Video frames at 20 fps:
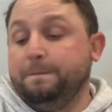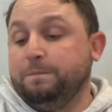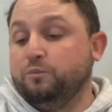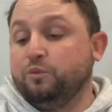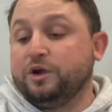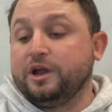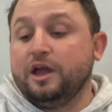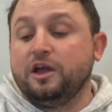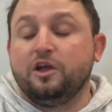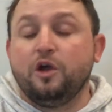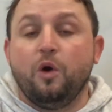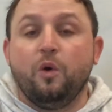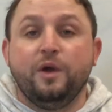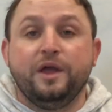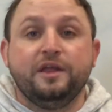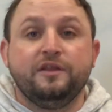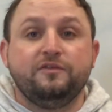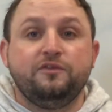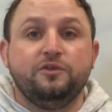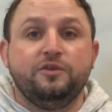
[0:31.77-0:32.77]
we're going to go
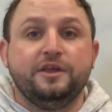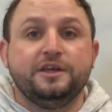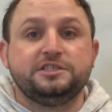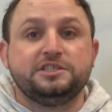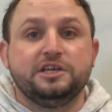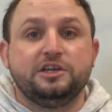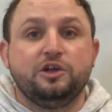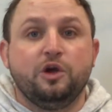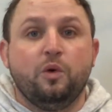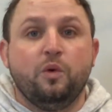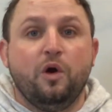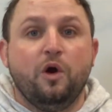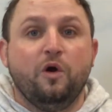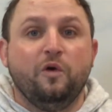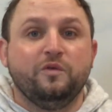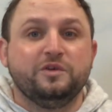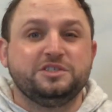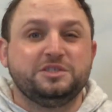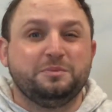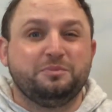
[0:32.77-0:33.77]
into this and go
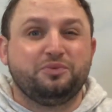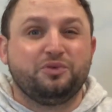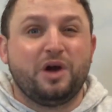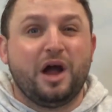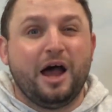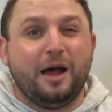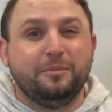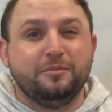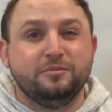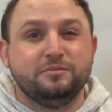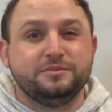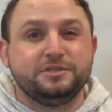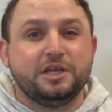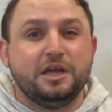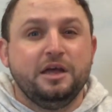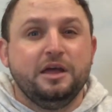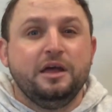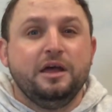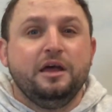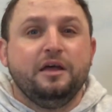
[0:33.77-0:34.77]
over some problems
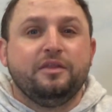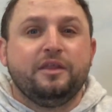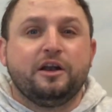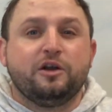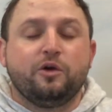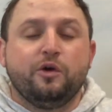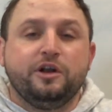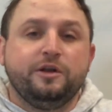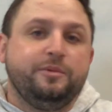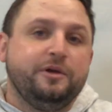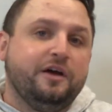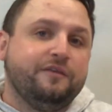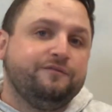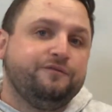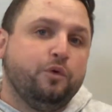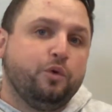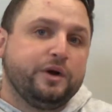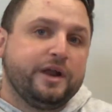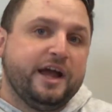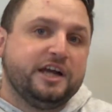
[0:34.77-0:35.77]
that are going to be on
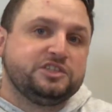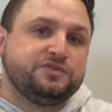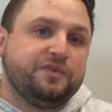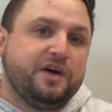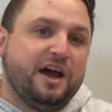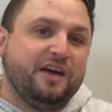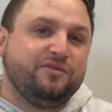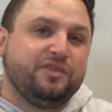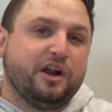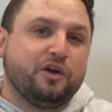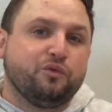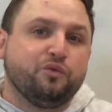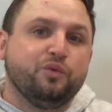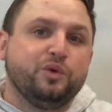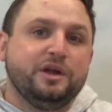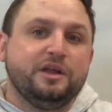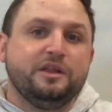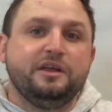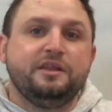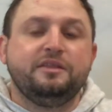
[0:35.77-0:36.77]
4-5 that I
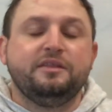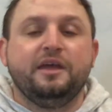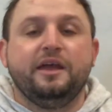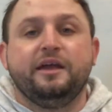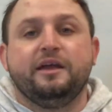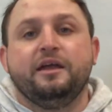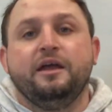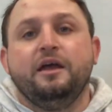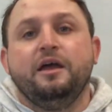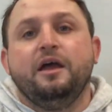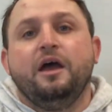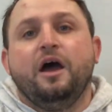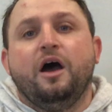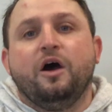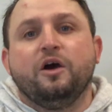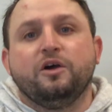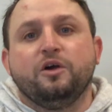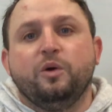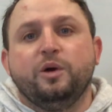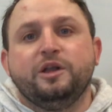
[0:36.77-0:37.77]
really think
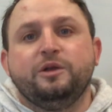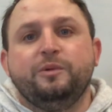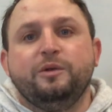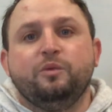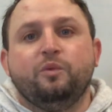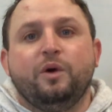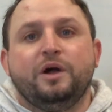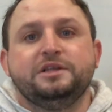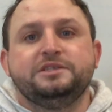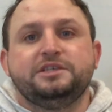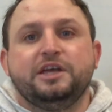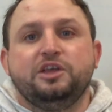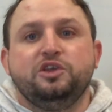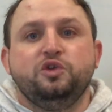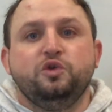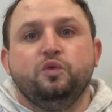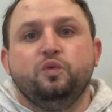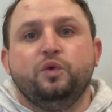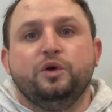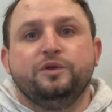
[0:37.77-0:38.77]
are going to be ones that
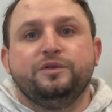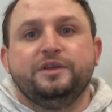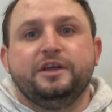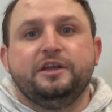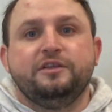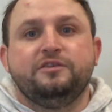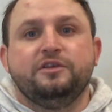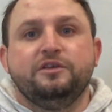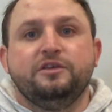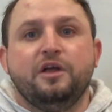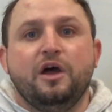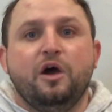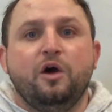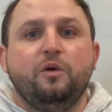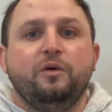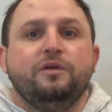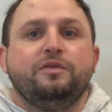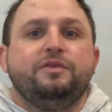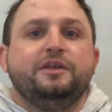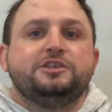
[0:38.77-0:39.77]
you will need to
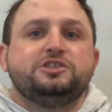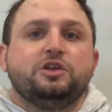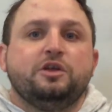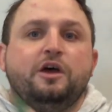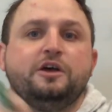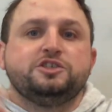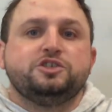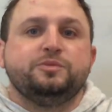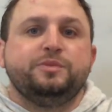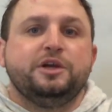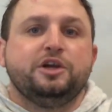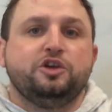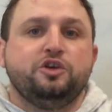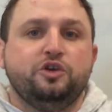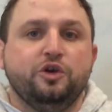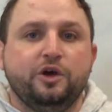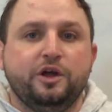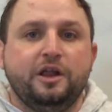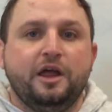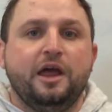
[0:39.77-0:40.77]
know. This will also be a
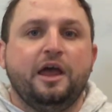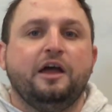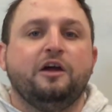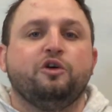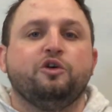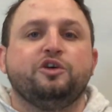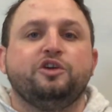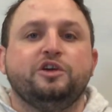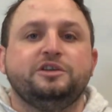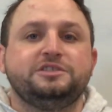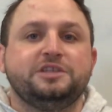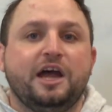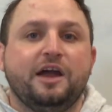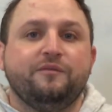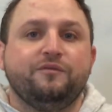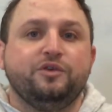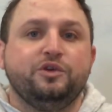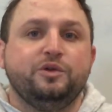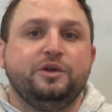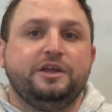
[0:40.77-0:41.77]
good time
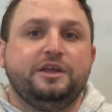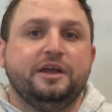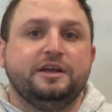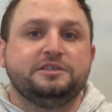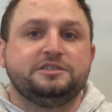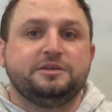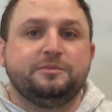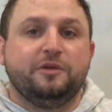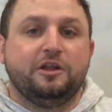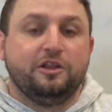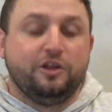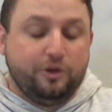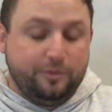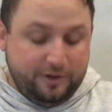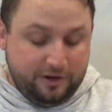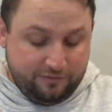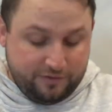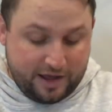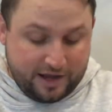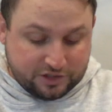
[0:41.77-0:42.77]
for you to get a little bit
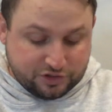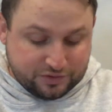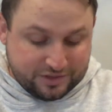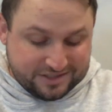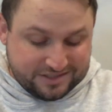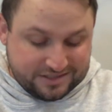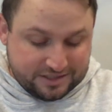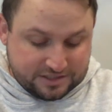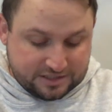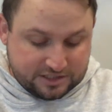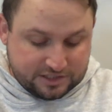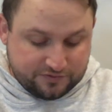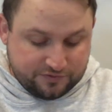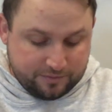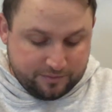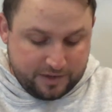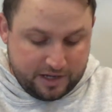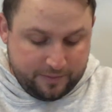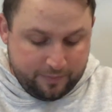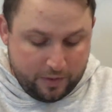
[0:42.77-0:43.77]
of extra assistance
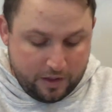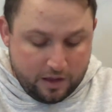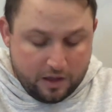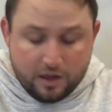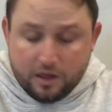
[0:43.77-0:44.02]
from me.